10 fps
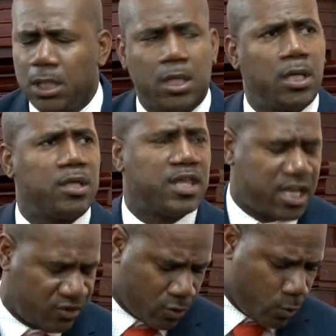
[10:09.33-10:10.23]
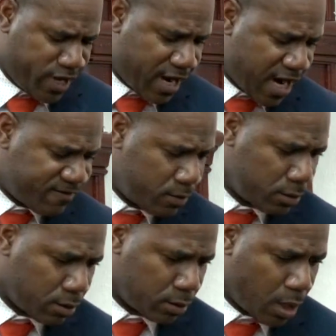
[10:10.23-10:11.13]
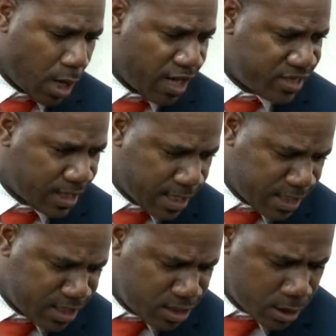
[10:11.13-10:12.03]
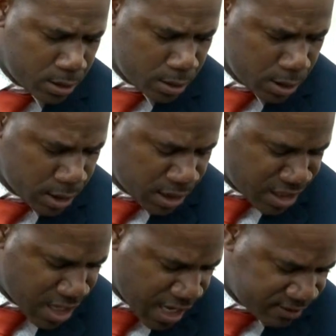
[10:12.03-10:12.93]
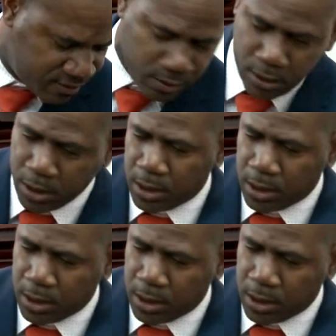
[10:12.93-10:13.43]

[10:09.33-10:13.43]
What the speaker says: that we have on the calendar, not